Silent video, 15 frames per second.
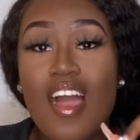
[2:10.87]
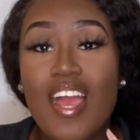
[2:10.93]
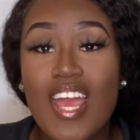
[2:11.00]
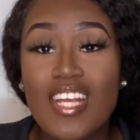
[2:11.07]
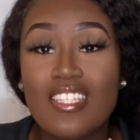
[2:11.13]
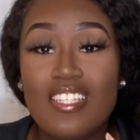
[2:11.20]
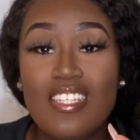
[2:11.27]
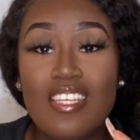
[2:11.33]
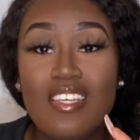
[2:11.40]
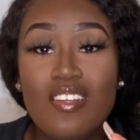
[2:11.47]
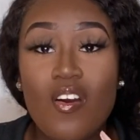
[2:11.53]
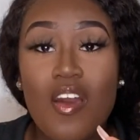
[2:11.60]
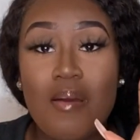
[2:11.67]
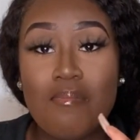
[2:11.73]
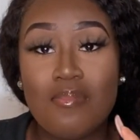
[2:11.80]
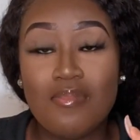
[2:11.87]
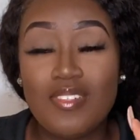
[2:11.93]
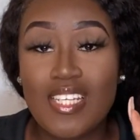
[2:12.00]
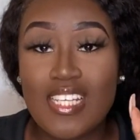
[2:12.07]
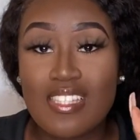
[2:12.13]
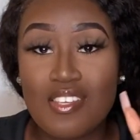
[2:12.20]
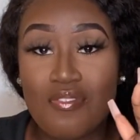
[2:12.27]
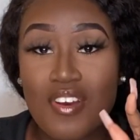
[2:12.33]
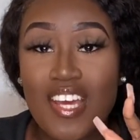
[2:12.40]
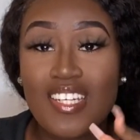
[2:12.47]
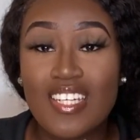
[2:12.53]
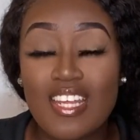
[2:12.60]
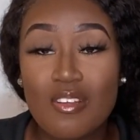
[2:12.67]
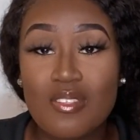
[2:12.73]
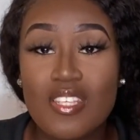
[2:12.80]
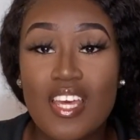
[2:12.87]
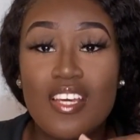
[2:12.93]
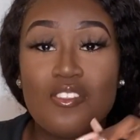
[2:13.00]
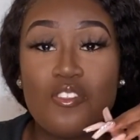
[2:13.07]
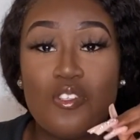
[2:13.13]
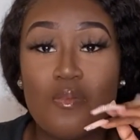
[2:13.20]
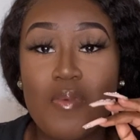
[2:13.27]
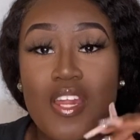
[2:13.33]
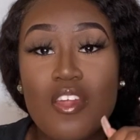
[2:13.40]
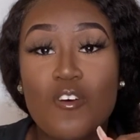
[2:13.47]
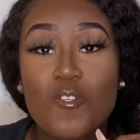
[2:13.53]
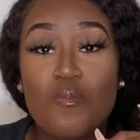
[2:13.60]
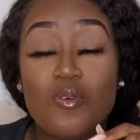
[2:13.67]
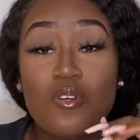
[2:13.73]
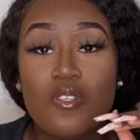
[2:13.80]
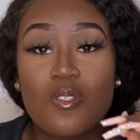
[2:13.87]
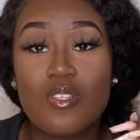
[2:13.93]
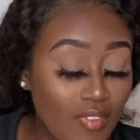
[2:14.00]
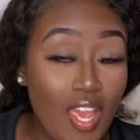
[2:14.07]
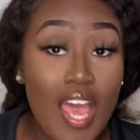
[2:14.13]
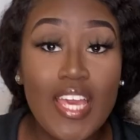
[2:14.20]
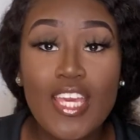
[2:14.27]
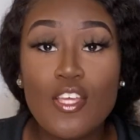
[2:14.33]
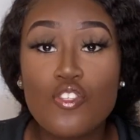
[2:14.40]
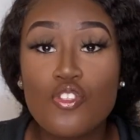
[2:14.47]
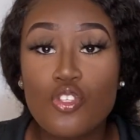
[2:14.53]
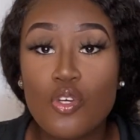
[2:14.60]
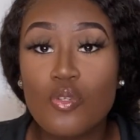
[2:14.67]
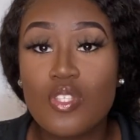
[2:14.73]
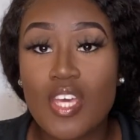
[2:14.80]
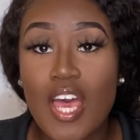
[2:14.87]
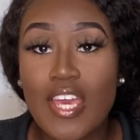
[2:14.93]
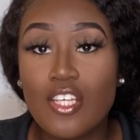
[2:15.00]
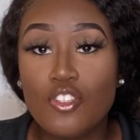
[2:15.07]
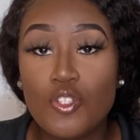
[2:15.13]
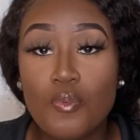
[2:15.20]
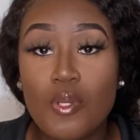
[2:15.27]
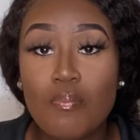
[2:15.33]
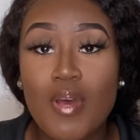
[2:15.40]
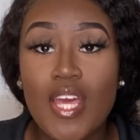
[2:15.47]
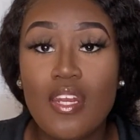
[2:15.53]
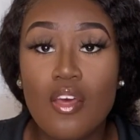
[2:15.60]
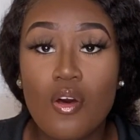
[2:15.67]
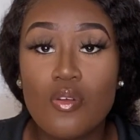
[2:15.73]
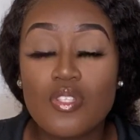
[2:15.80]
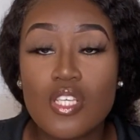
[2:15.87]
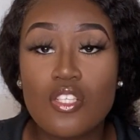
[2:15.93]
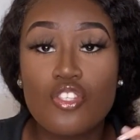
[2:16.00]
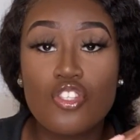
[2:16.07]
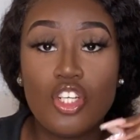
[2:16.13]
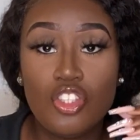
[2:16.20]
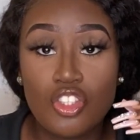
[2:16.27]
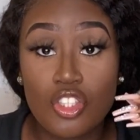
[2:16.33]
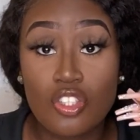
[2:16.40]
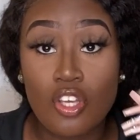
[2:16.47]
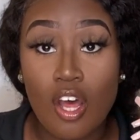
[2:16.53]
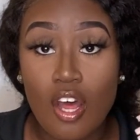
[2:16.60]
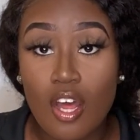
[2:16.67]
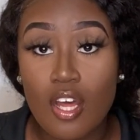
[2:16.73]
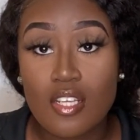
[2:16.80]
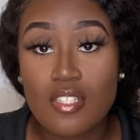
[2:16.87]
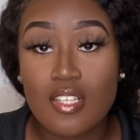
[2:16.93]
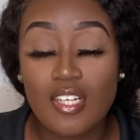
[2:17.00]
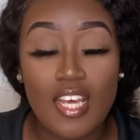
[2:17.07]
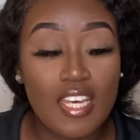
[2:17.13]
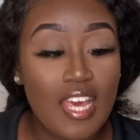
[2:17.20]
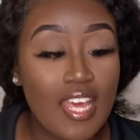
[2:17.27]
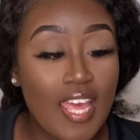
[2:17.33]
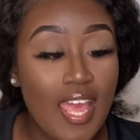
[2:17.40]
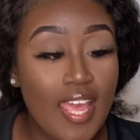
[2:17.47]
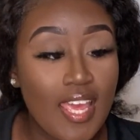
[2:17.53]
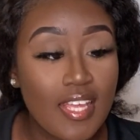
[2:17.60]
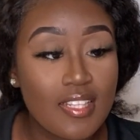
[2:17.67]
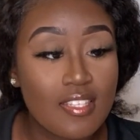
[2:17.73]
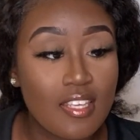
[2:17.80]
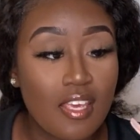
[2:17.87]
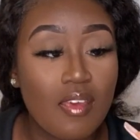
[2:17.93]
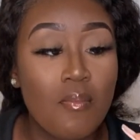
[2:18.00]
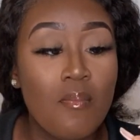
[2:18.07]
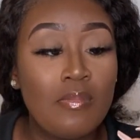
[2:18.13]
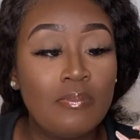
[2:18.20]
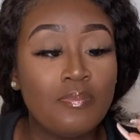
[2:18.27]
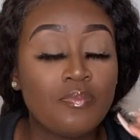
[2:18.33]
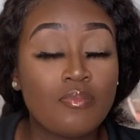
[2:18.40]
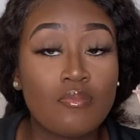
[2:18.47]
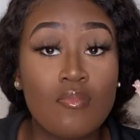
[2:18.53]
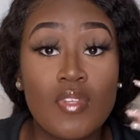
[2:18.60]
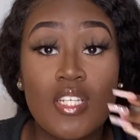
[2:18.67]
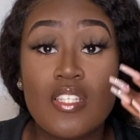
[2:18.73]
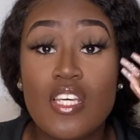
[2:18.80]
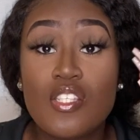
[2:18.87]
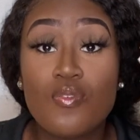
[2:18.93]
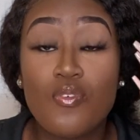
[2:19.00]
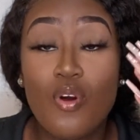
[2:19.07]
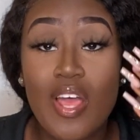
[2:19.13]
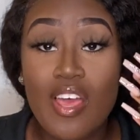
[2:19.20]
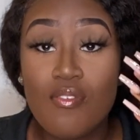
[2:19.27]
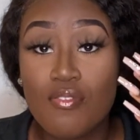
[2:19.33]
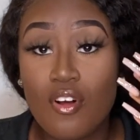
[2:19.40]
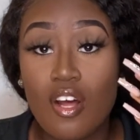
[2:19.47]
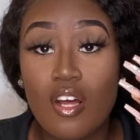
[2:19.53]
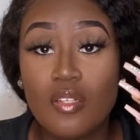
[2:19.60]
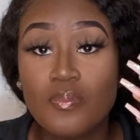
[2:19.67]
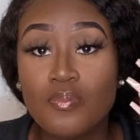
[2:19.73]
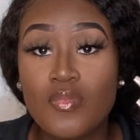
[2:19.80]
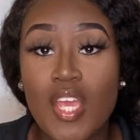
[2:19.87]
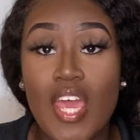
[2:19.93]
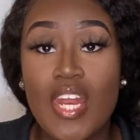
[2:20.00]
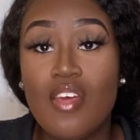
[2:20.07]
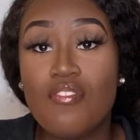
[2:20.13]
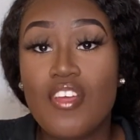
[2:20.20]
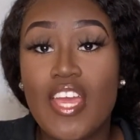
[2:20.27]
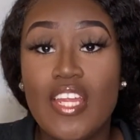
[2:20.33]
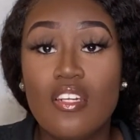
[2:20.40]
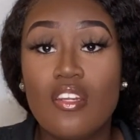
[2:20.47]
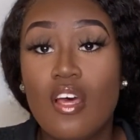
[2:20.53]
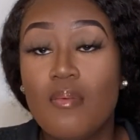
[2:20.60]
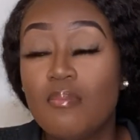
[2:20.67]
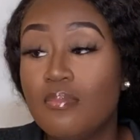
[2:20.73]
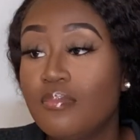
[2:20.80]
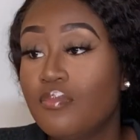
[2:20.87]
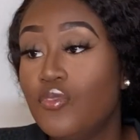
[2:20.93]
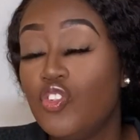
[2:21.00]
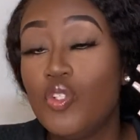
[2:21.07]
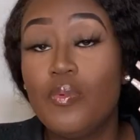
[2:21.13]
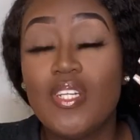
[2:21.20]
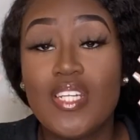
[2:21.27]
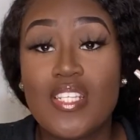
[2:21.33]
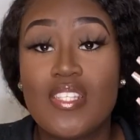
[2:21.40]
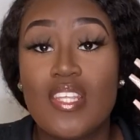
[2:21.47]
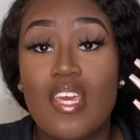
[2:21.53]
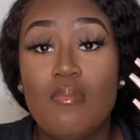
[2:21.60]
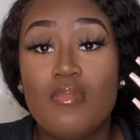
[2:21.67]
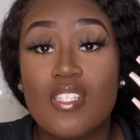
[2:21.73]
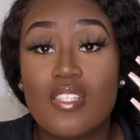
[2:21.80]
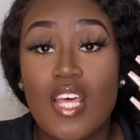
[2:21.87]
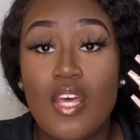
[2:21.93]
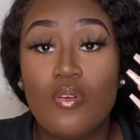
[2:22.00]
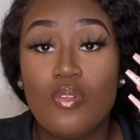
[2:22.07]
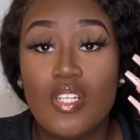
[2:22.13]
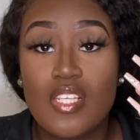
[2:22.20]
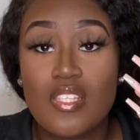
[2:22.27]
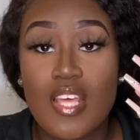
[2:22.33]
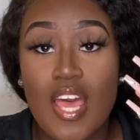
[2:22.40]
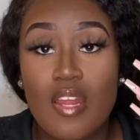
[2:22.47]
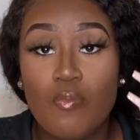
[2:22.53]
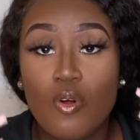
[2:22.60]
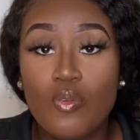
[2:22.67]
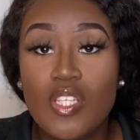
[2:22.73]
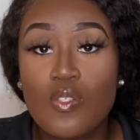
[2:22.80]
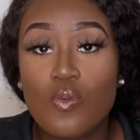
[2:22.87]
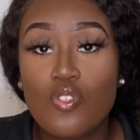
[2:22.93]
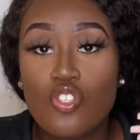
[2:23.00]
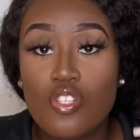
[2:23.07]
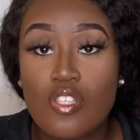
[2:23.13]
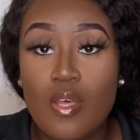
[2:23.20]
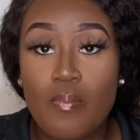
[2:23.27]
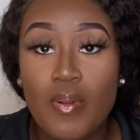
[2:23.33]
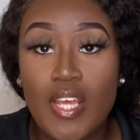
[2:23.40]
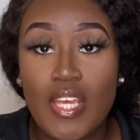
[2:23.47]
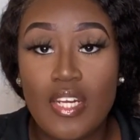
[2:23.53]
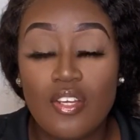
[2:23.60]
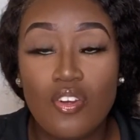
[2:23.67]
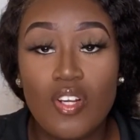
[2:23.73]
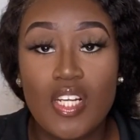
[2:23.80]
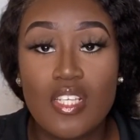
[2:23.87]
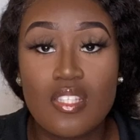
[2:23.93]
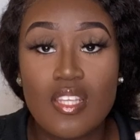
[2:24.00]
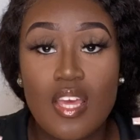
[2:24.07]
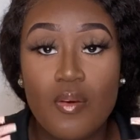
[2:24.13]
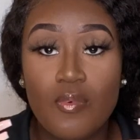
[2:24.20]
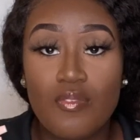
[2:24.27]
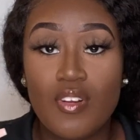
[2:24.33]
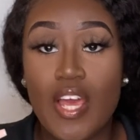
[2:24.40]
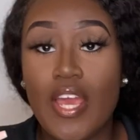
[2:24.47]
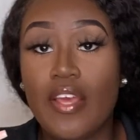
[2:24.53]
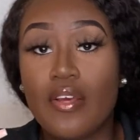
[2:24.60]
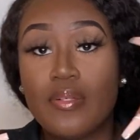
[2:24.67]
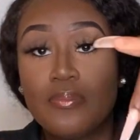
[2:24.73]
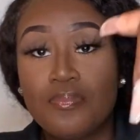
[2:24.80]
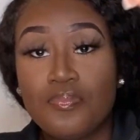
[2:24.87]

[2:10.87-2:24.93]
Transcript: I actually need to find a nail tech to do my nails because I get so tired. Doing my nails is such a task. Like, I hate it. It takes forever. I never end up doing the same design on this hand. Well, this was just a plain acrylic set with like...